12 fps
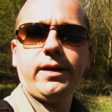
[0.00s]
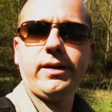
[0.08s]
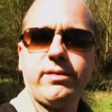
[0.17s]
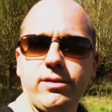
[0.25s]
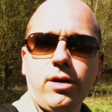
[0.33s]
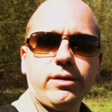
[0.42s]

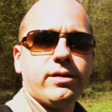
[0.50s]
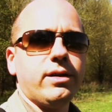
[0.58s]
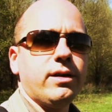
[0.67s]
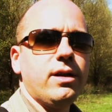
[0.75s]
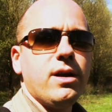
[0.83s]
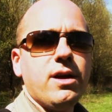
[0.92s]
It's
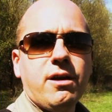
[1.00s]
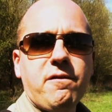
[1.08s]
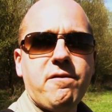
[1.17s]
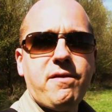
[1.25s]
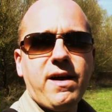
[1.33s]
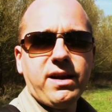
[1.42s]
not
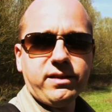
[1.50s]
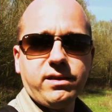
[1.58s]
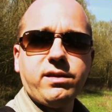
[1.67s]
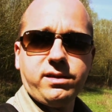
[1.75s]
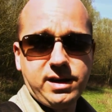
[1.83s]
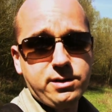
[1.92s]
a valid
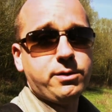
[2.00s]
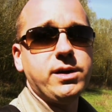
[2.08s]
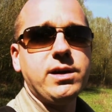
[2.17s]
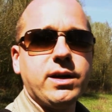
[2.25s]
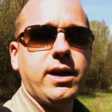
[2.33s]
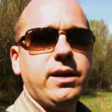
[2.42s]

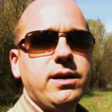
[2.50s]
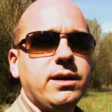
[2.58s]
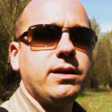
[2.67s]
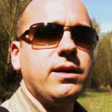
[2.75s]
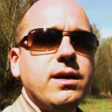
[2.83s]
theory, okay?